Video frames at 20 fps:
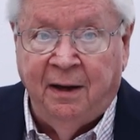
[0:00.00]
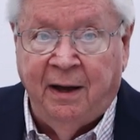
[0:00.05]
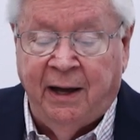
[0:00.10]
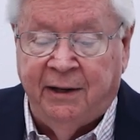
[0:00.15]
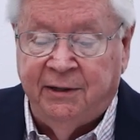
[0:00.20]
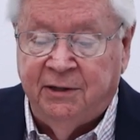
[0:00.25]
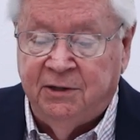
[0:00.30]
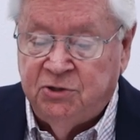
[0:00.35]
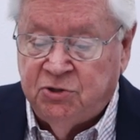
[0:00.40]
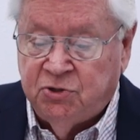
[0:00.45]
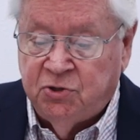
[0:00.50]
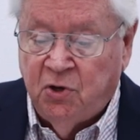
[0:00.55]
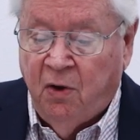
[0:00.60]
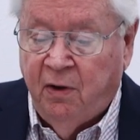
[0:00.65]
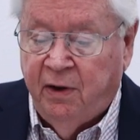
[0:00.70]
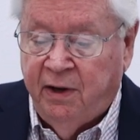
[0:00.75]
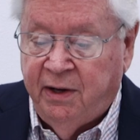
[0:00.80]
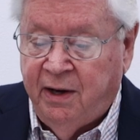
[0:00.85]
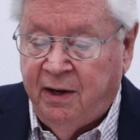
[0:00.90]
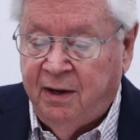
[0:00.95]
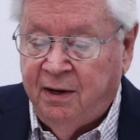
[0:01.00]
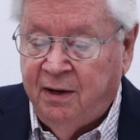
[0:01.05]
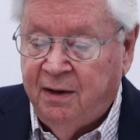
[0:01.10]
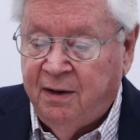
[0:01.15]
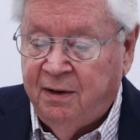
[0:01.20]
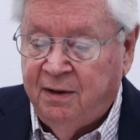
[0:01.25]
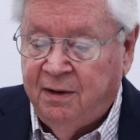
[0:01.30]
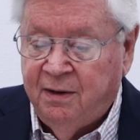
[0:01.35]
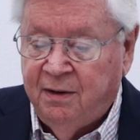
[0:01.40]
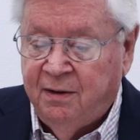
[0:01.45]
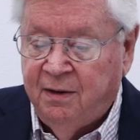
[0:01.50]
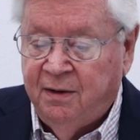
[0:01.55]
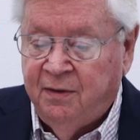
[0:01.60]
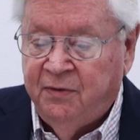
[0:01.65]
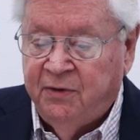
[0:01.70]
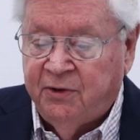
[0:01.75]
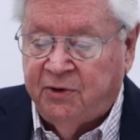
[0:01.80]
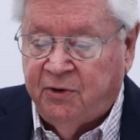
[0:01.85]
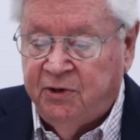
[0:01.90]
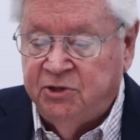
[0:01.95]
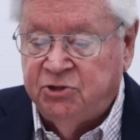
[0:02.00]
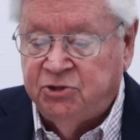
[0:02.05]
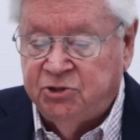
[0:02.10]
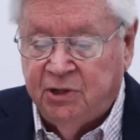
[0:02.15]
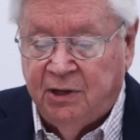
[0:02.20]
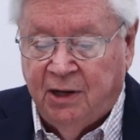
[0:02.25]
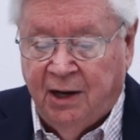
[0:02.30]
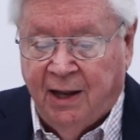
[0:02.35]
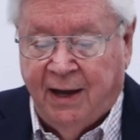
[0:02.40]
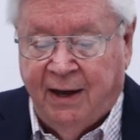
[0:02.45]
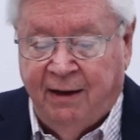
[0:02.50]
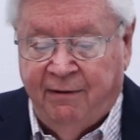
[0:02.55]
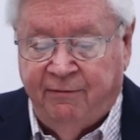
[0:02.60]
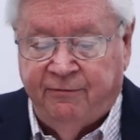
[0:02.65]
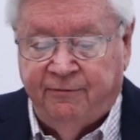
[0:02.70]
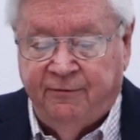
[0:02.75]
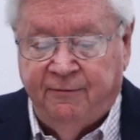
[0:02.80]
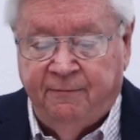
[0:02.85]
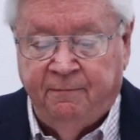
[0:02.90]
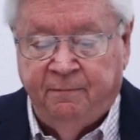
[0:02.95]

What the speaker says: and enjoying the Christian life.